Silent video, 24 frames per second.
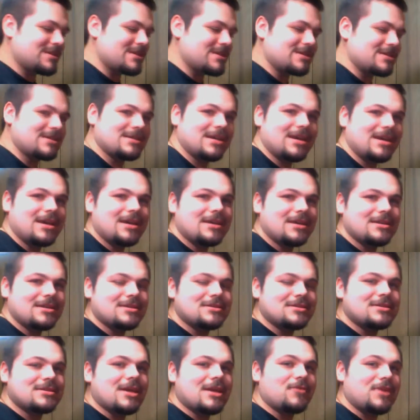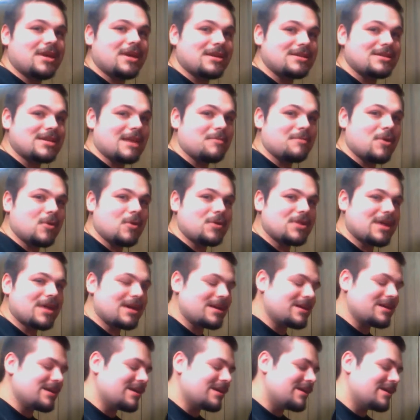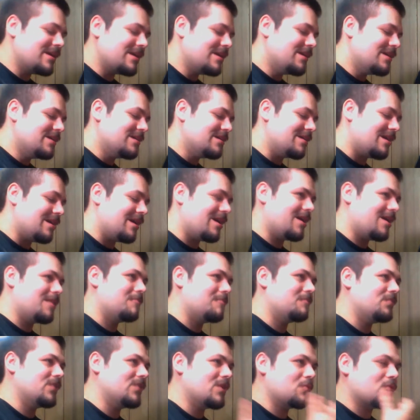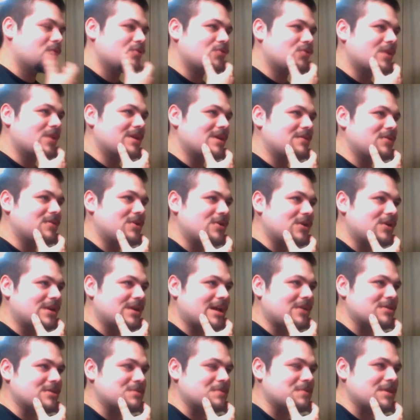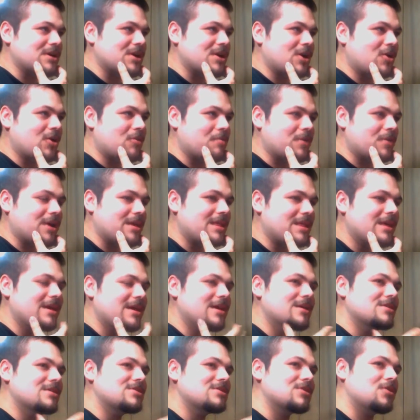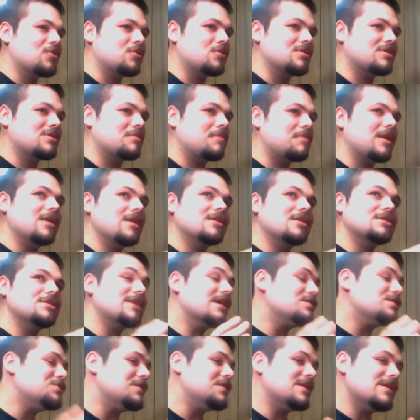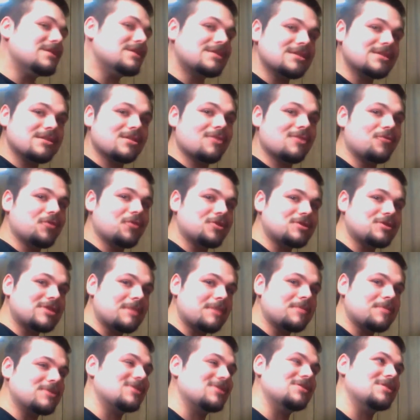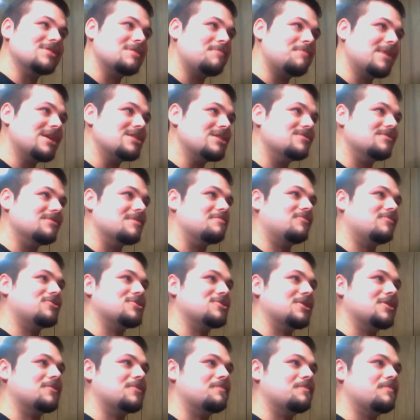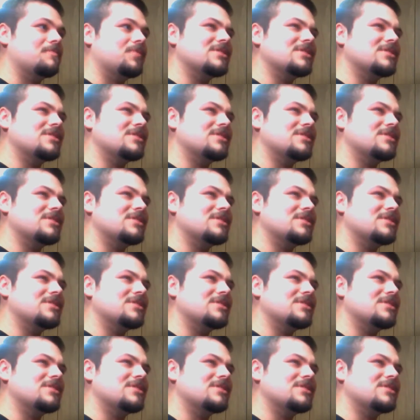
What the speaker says: is definitely a demo thing, and we're trying to figure it out as we go. But so this actually isn't the first episode of the PageFlip show.